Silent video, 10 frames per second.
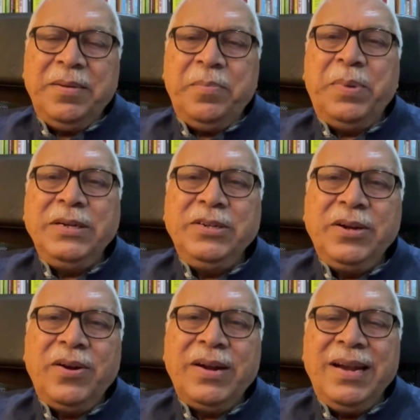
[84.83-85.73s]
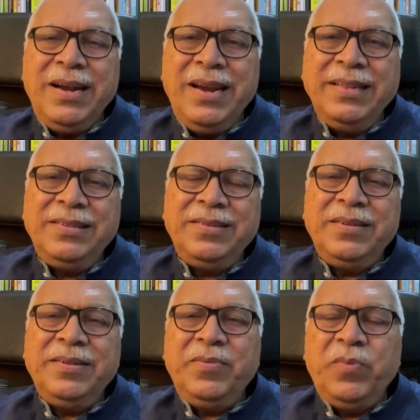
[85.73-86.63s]
but you got less
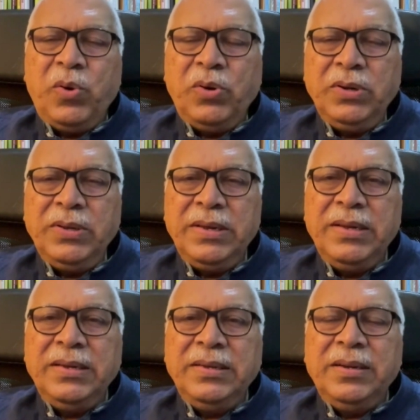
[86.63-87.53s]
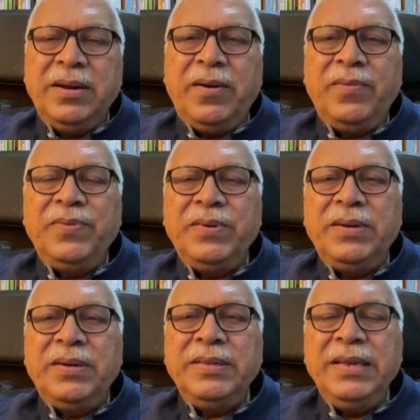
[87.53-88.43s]
uh, votes of
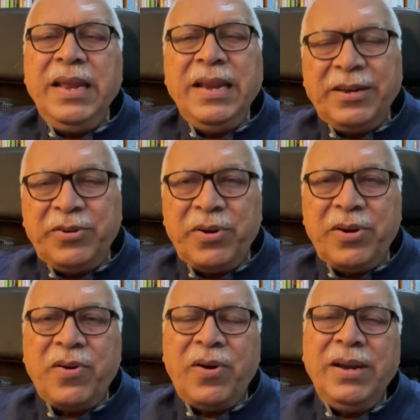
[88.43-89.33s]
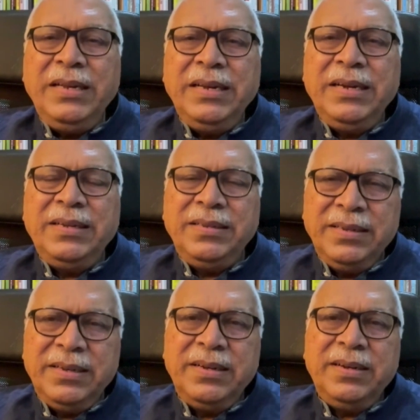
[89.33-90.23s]
uh, the electoral college
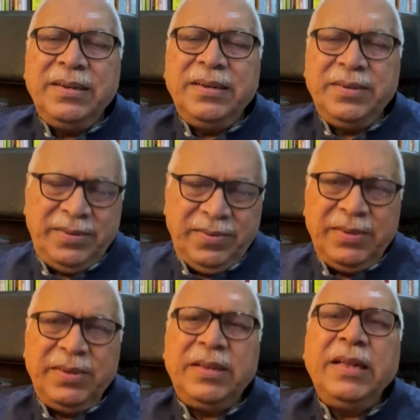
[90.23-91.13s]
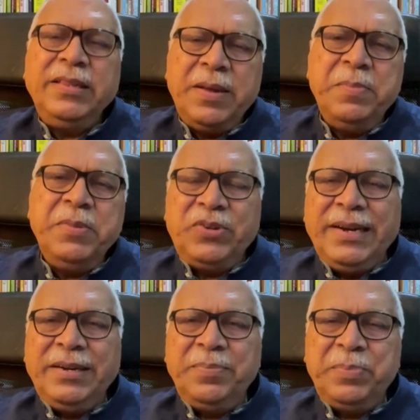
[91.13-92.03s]
and uh, and some
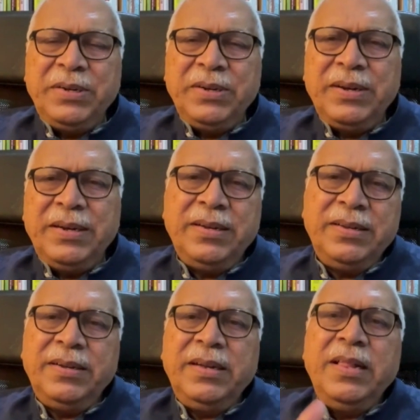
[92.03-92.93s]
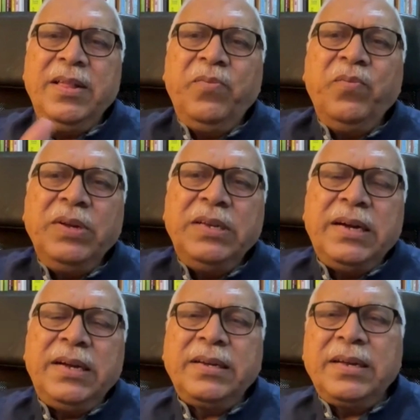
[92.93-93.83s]
states, particular which
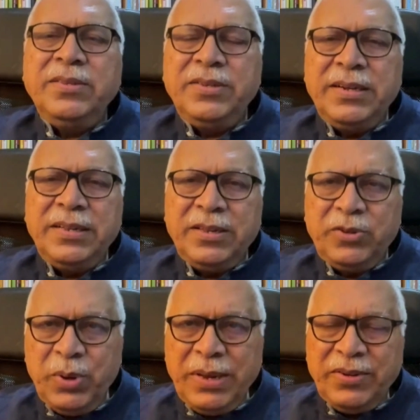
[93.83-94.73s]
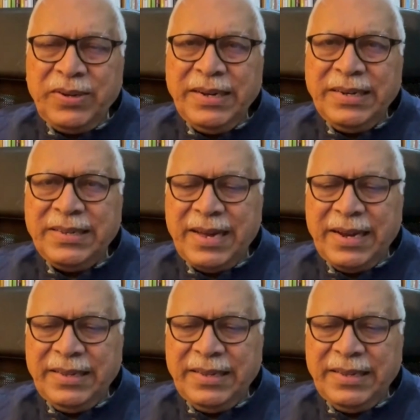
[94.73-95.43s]
are considered the swing state, decide